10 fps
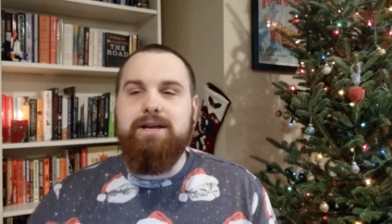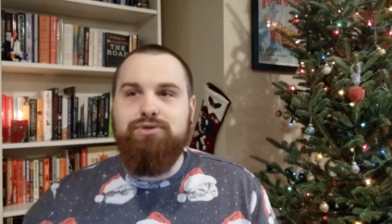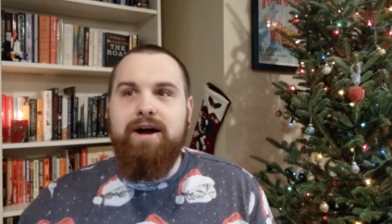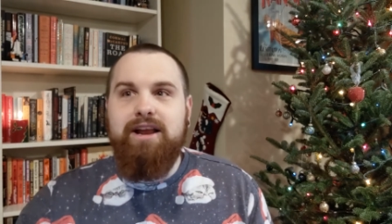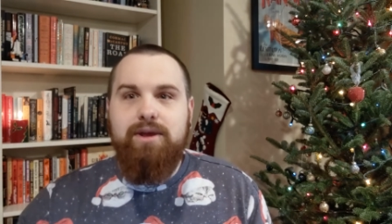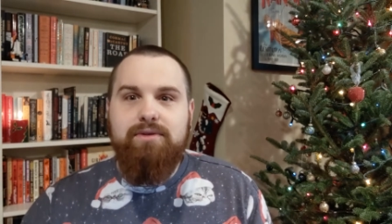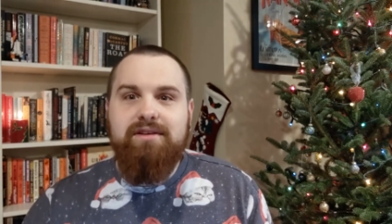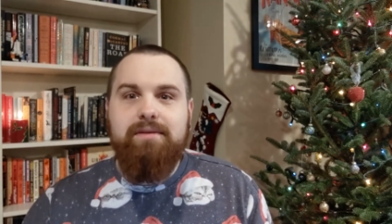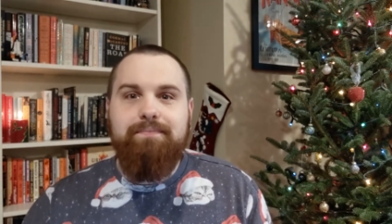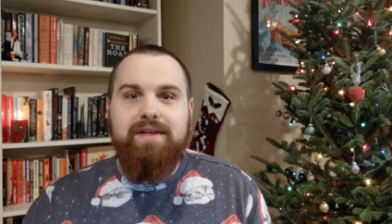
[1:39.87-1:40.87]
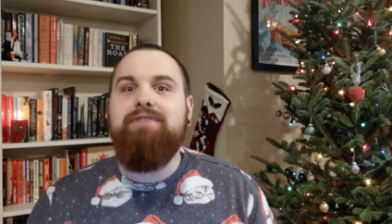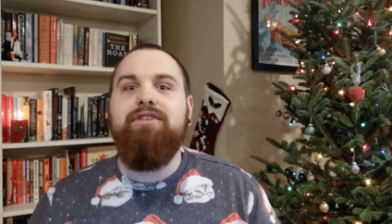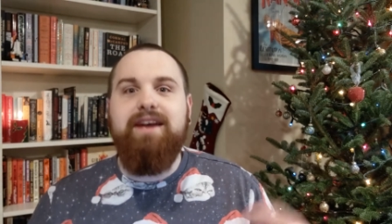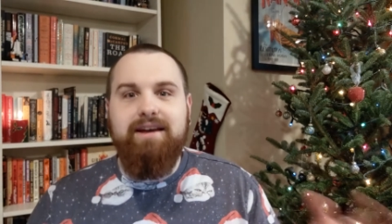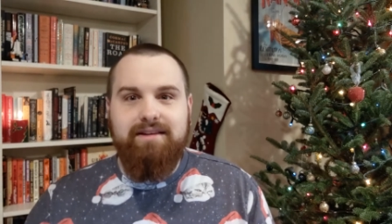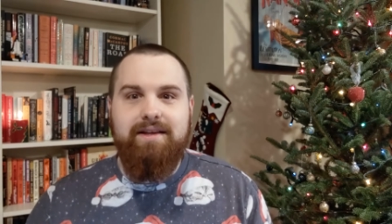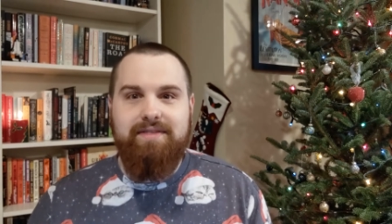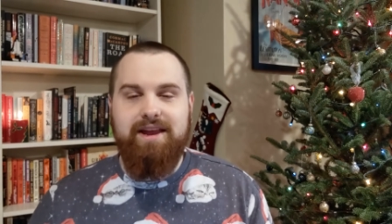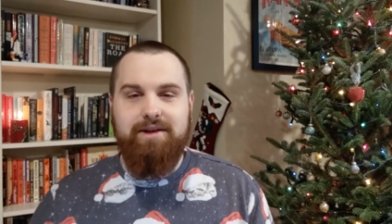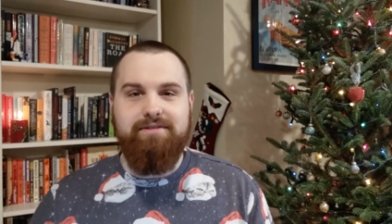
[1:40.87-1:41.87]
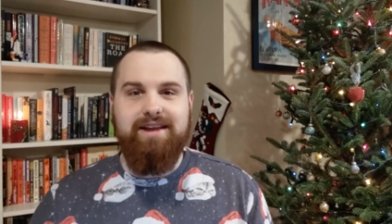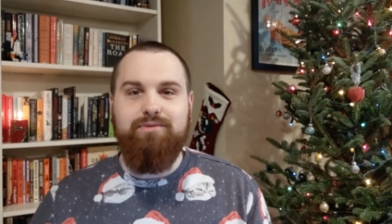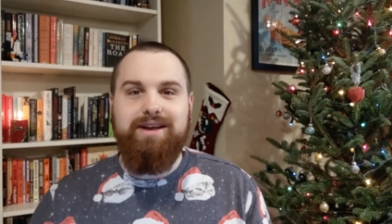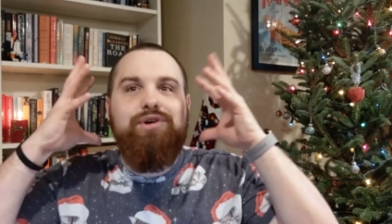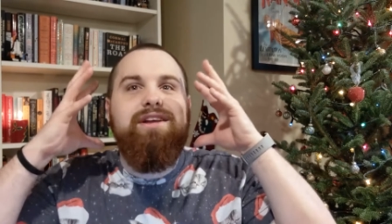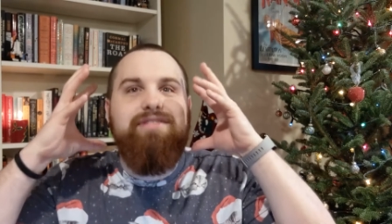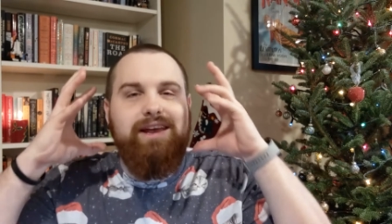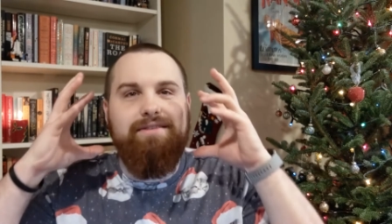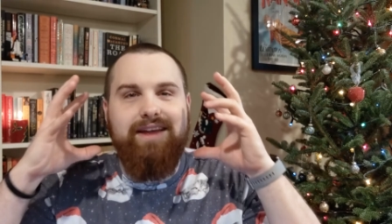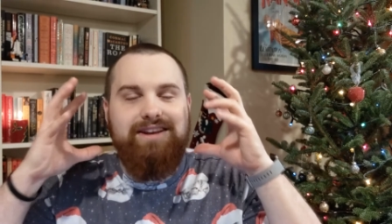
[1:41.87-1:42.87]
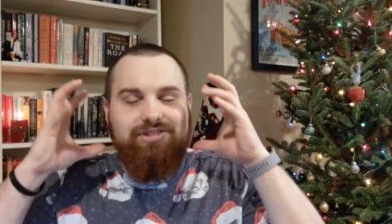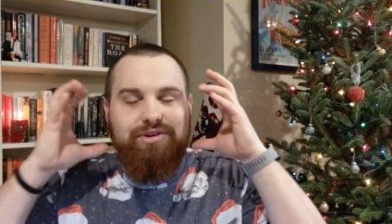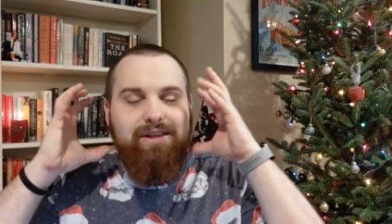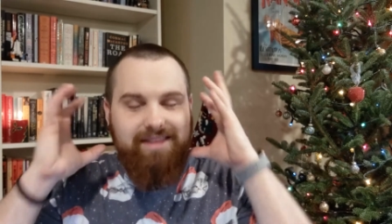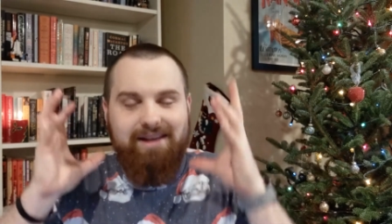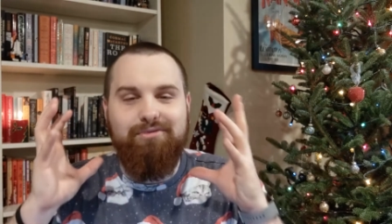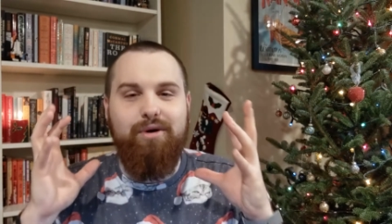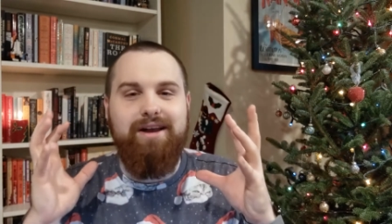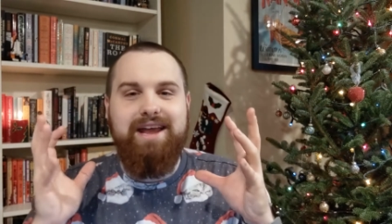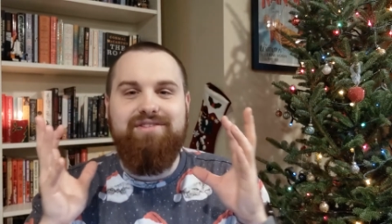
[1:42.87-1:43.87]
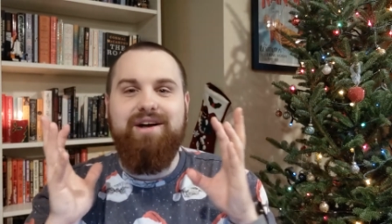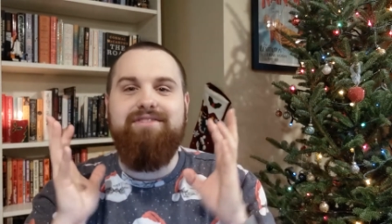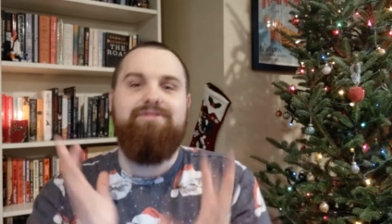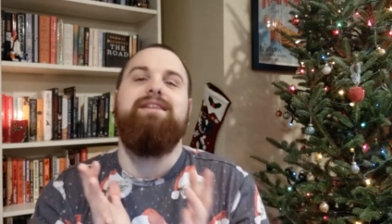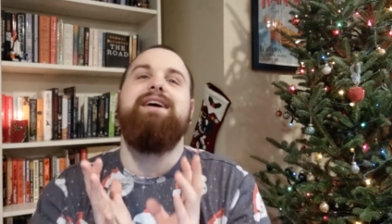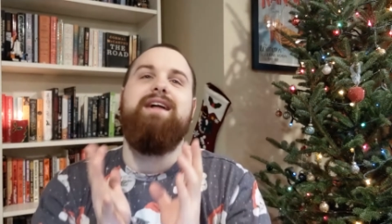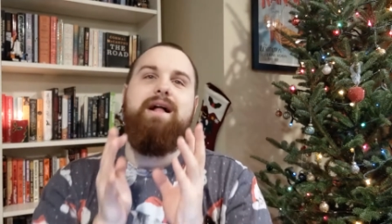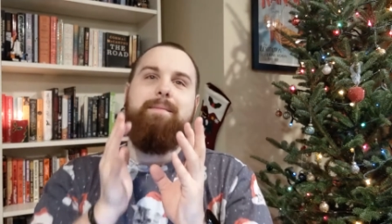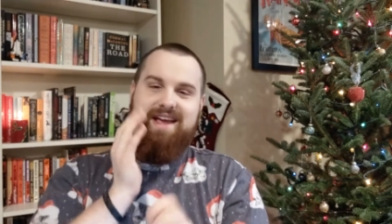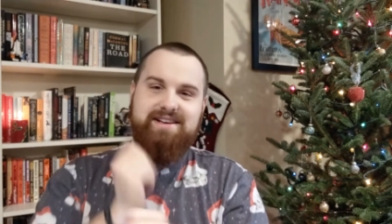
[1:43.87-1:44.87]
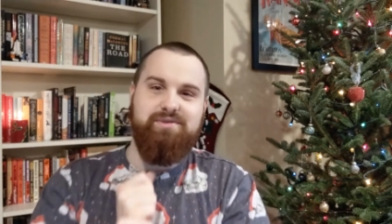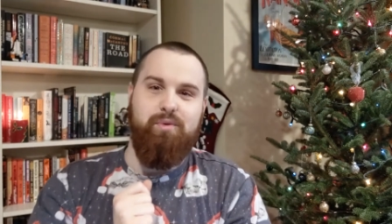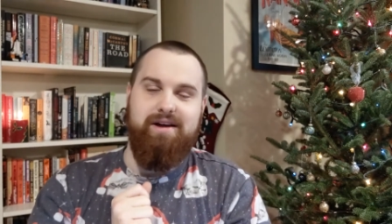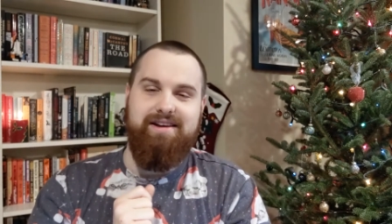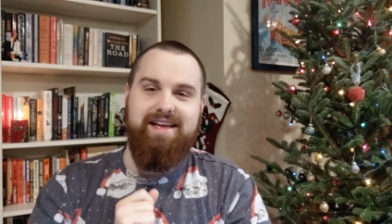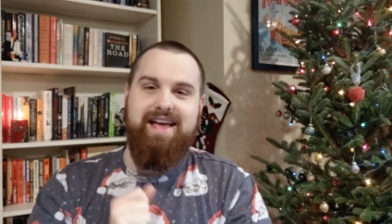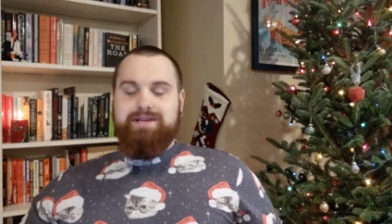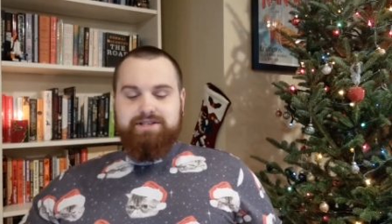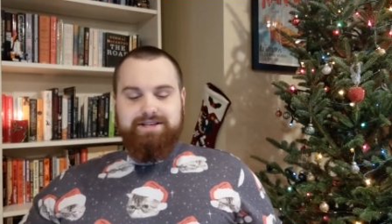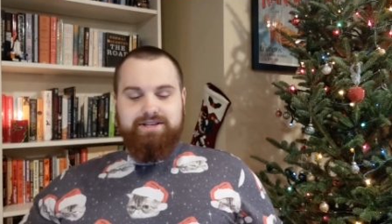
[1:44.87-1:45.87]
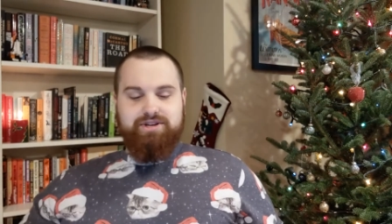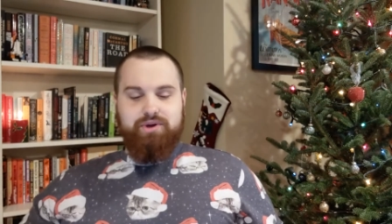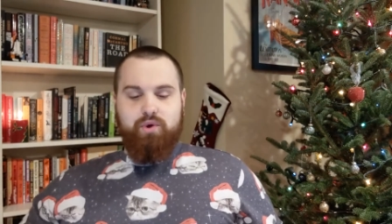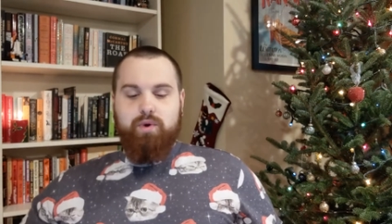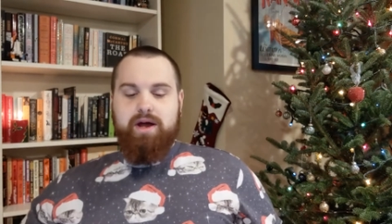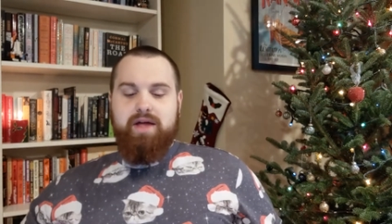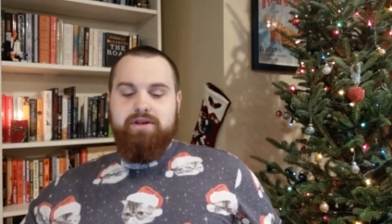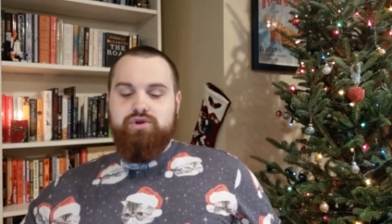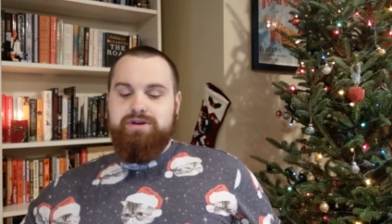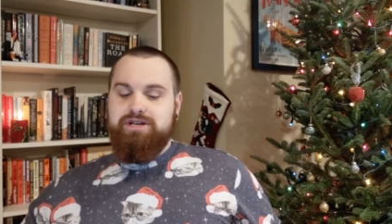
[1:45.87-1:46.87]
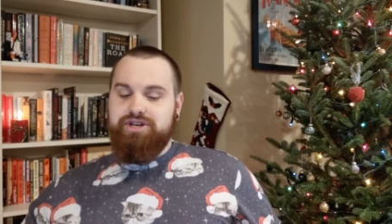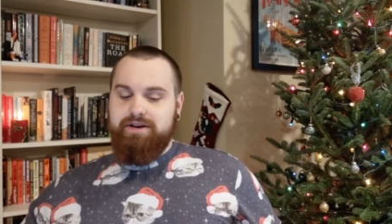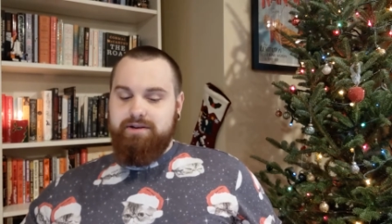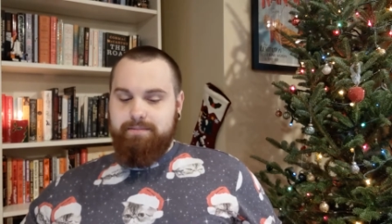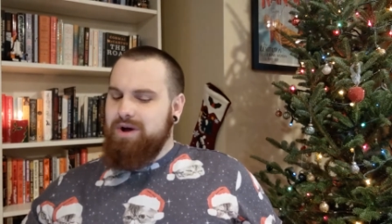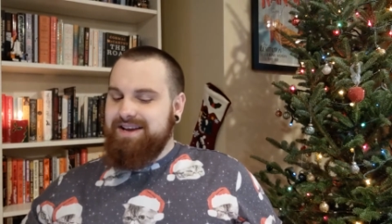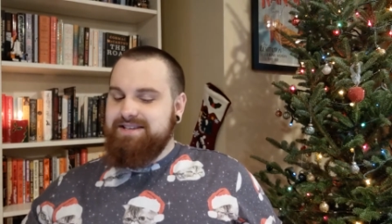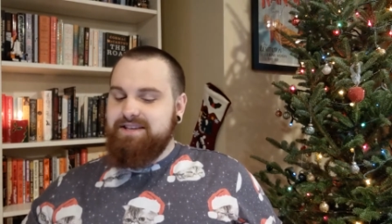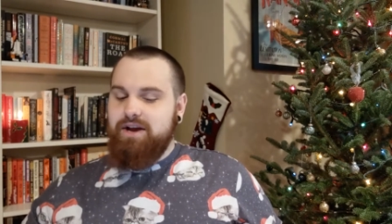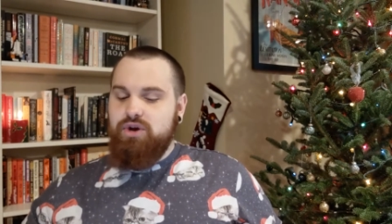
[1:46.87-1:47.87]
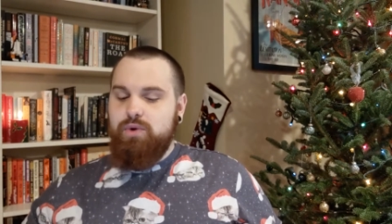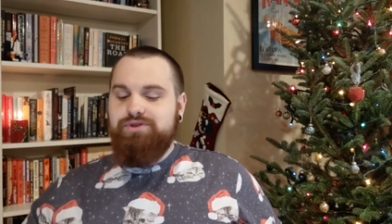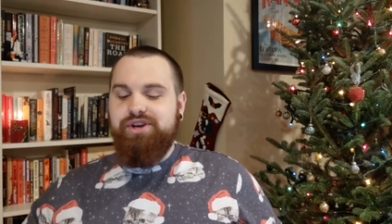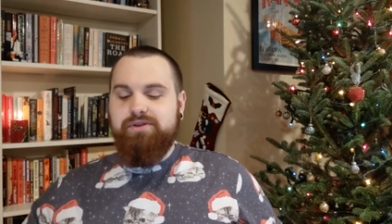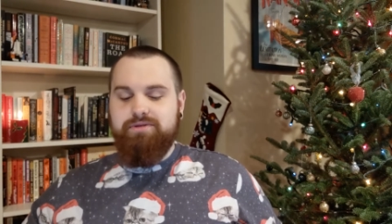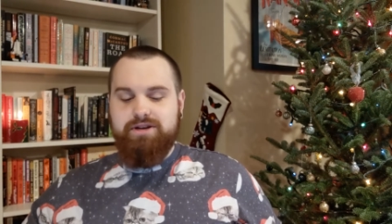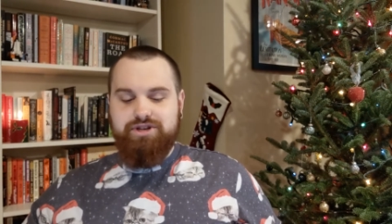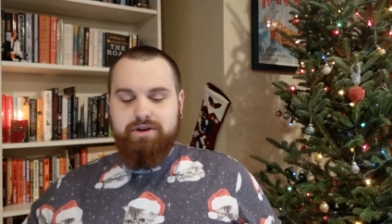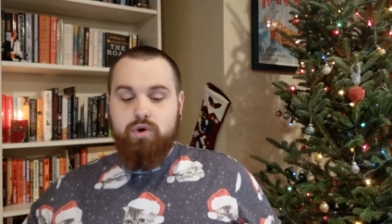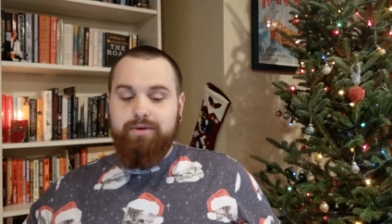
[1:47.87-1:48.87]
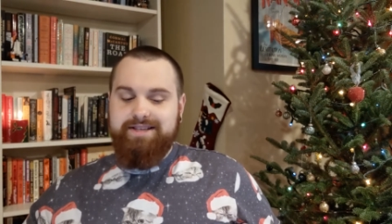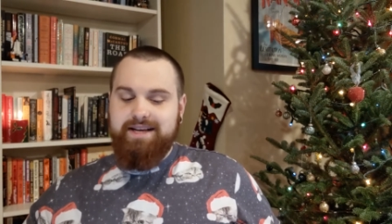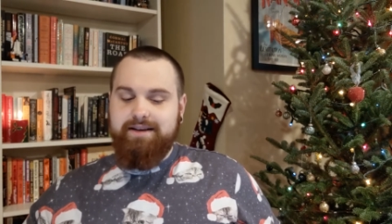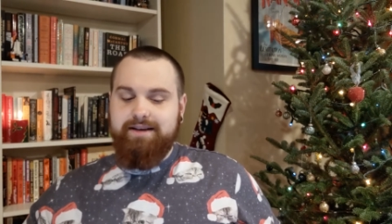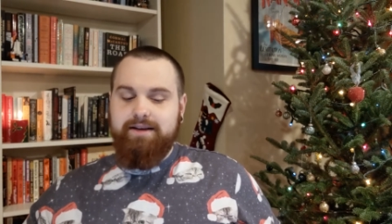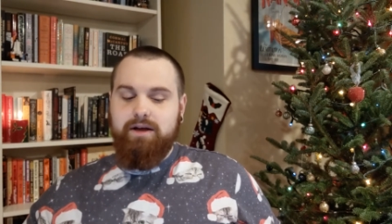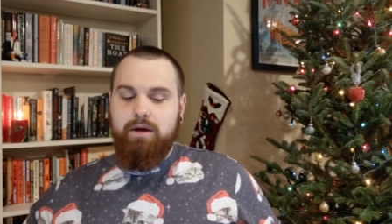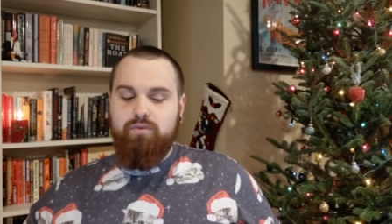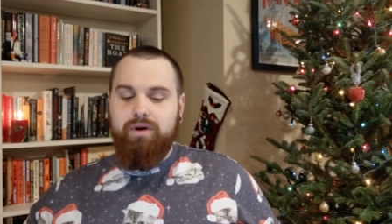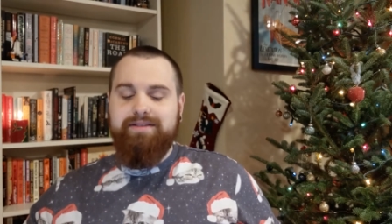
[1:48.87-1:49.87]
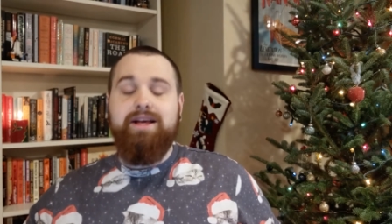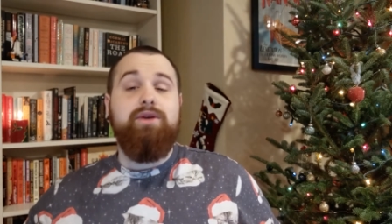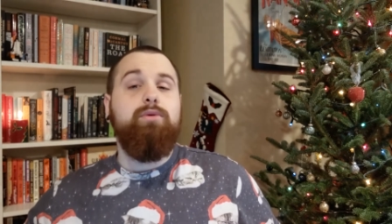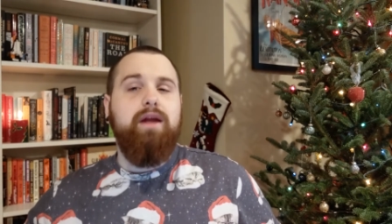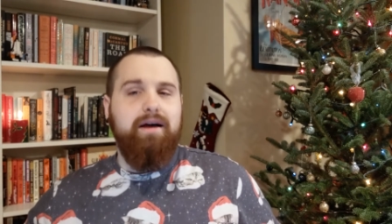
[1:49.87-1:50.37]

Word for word: and I try to use it and then I forget that I use it. I couldn't think of it. I just couldn't think of one, even though I feel like there is one. Question two, the tradition. What is a new to you tradition or retelling of one that you